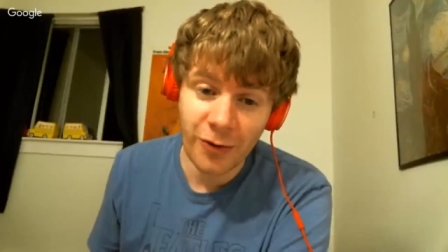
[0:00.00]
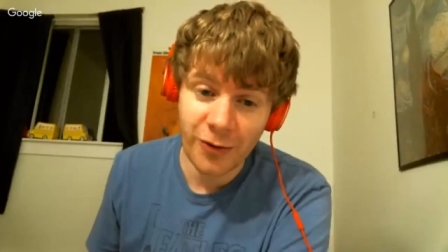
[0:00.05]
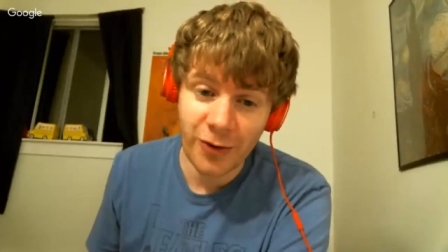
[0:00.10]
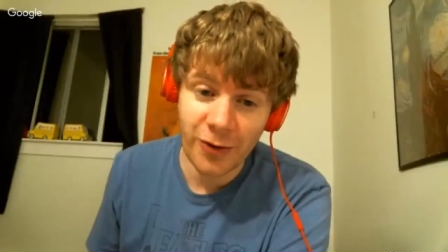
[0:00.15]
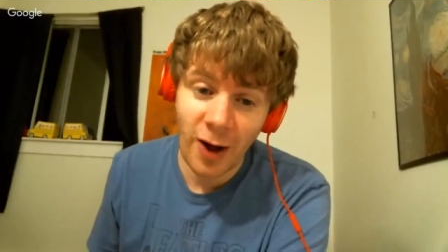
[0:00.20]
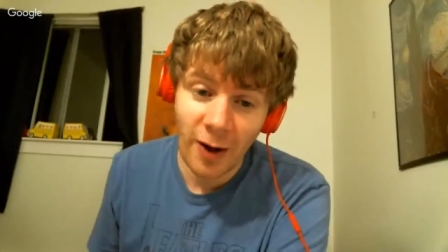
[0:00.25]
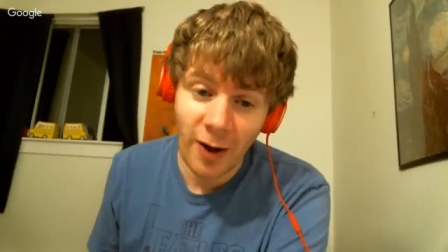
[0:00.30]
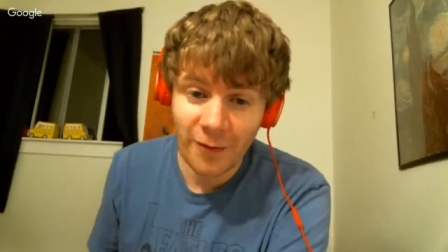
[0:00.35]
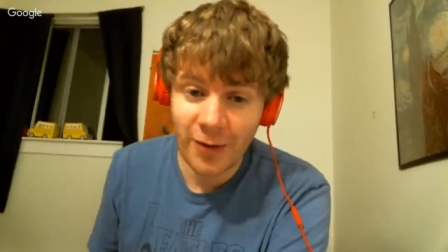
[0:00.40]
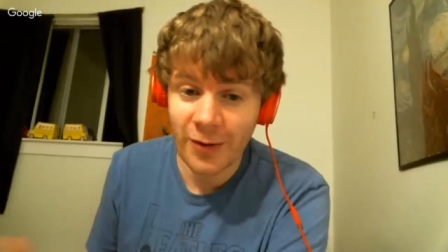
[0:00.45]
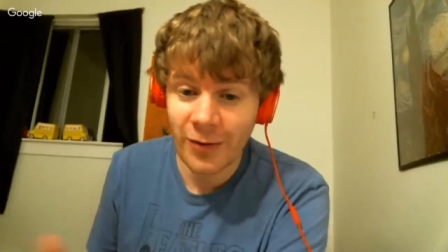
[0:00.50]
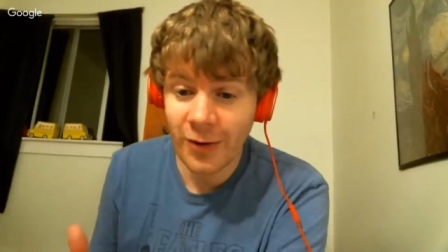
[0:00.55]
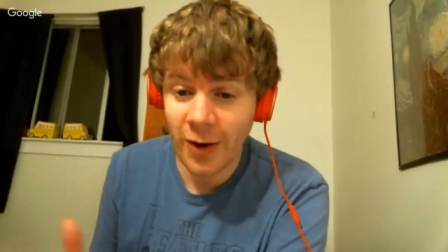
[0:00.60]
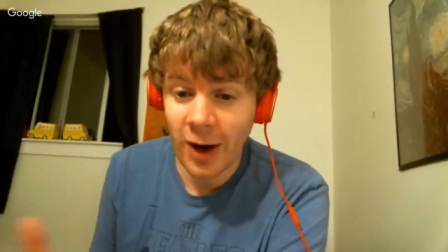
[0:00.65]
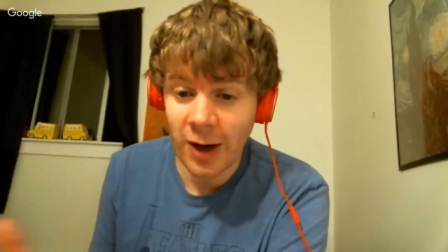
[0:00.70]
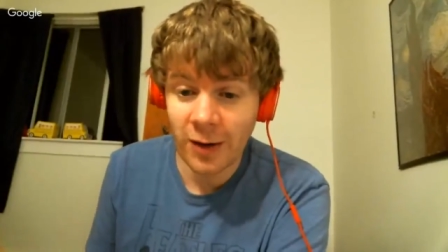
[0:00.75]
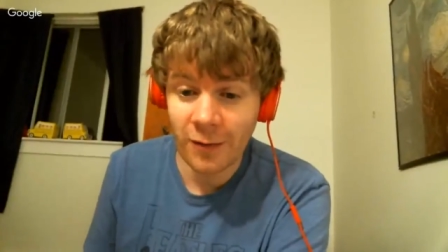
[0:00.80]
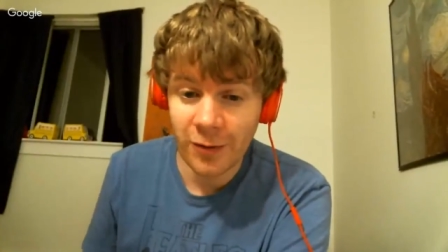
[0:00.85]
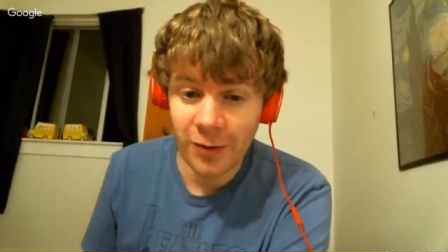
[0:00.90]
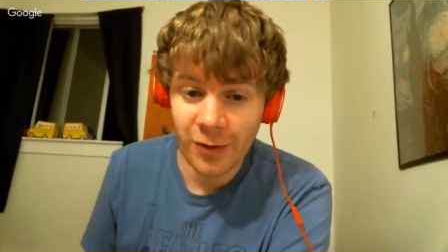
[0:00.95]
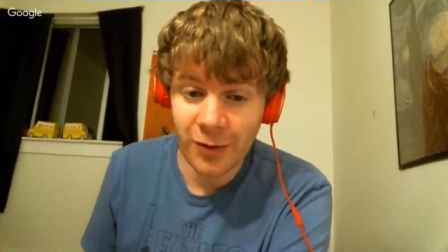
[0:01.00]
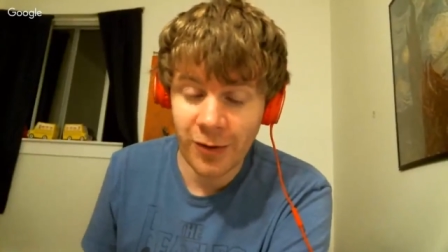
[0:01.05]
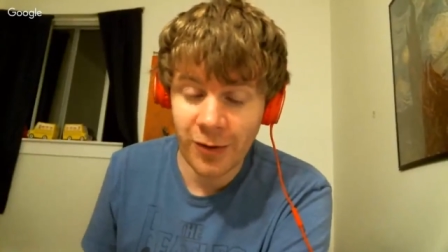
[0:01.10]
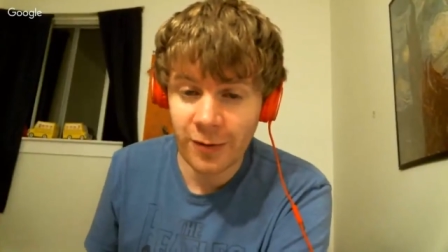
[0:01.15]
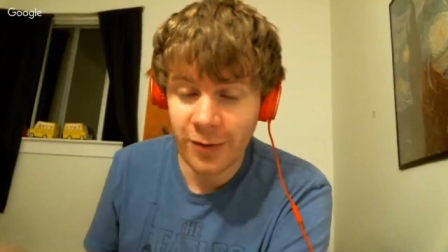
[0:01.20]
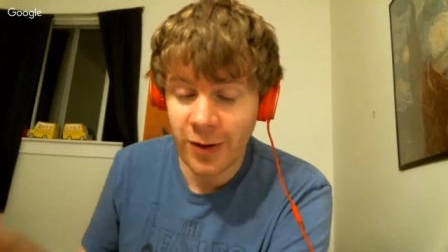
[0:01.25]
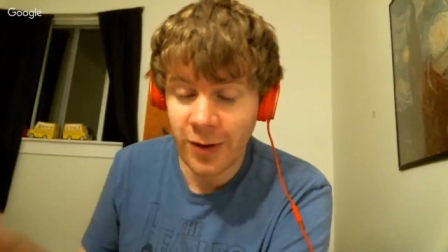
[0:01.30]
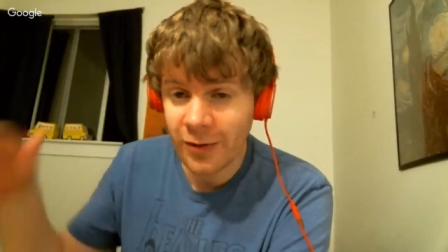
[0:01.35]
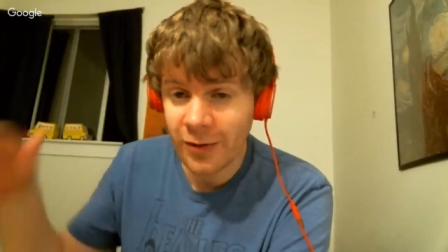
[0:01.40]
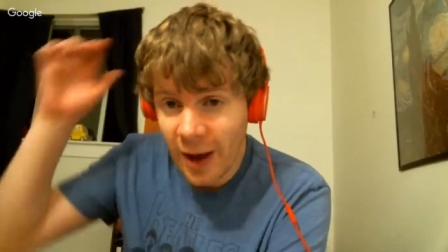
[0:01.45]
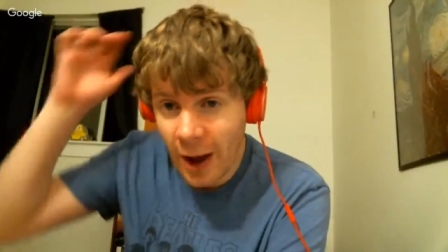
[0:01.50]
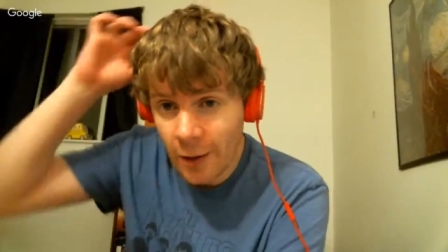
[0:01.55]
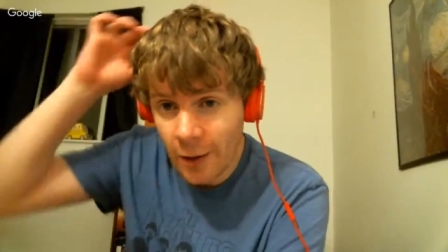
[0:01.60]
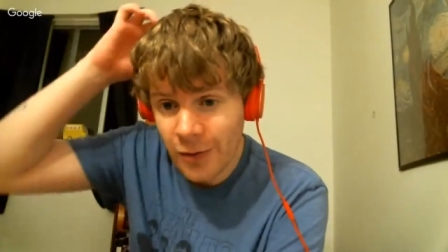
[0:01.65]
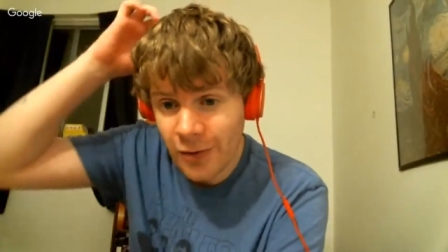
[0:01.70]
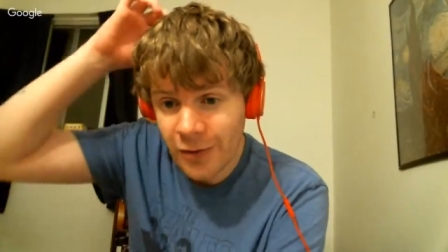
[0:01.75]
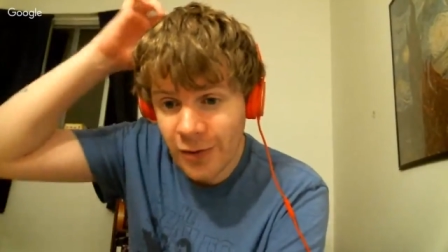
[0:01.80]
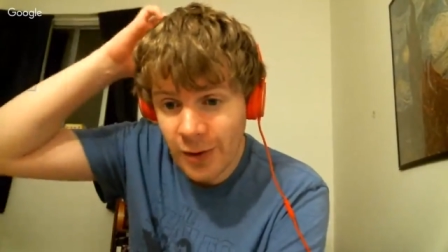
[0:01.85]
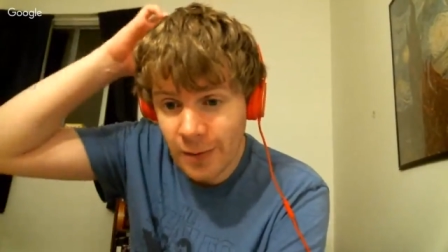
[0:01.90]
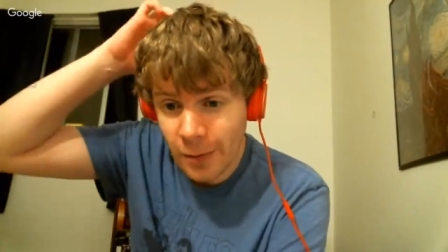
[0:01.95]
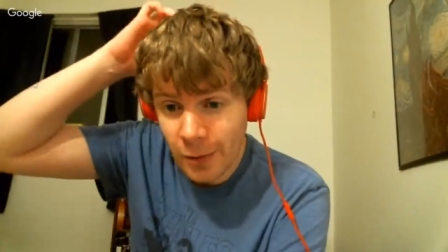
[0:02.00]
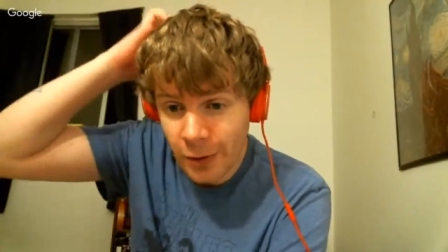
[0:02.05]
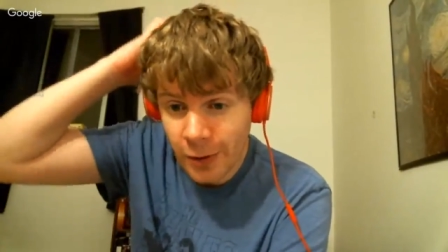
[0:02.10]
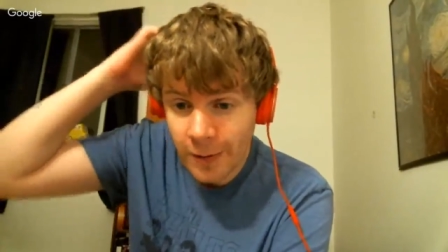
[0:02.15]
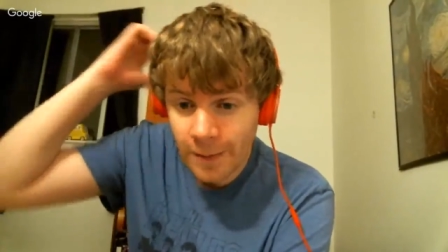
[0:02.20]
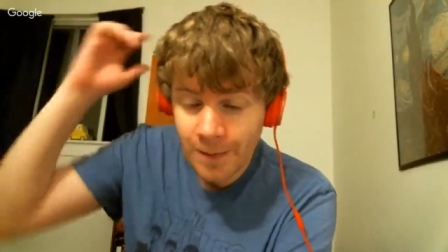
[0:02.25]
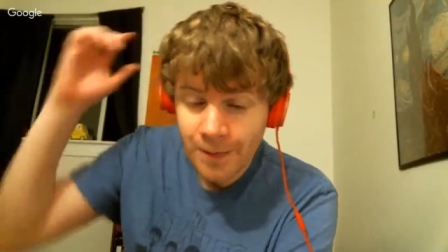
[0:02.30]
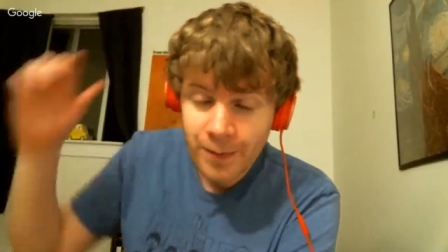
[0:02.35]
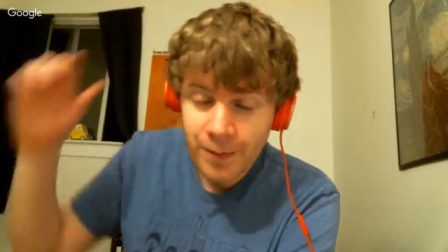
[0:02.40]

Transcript: stuff that's kind of just that sounds similar.